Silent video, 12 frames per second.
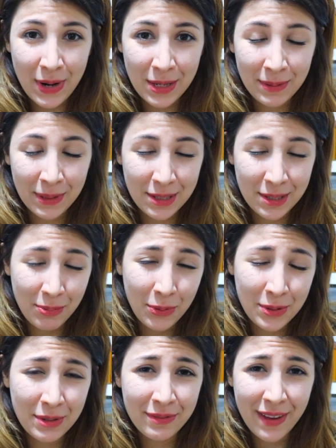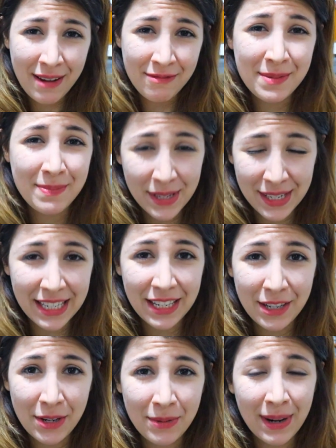it with the support of
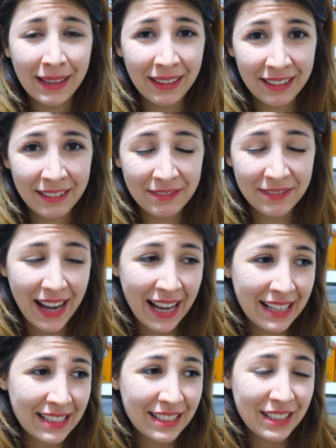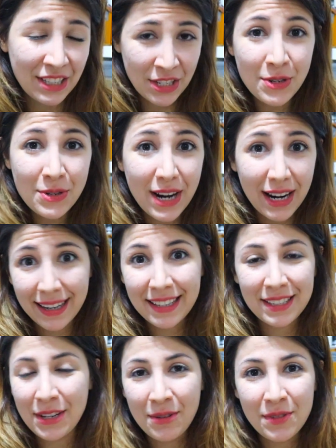everybody who I love and you
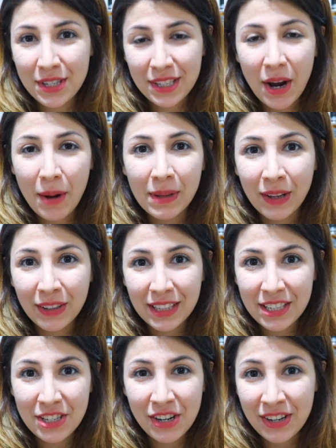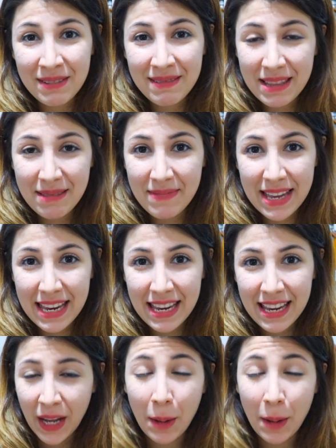guys who have just come along this journey with me.